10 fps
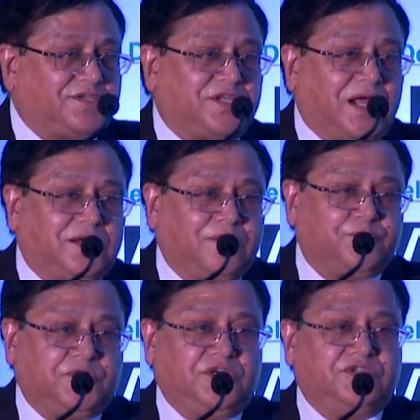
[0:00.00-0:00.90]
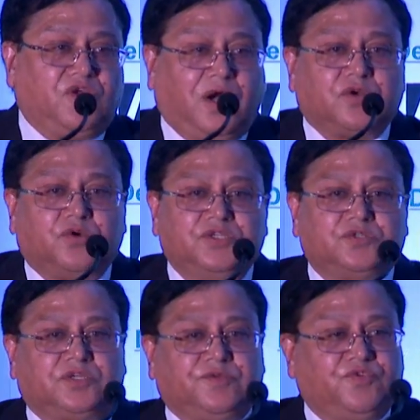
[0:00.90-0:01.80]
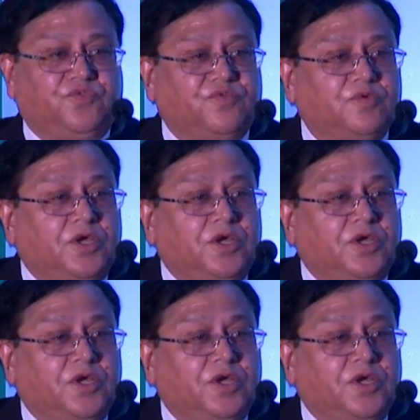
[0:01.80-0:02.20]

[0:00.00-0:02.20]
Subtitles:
startup is not going to give you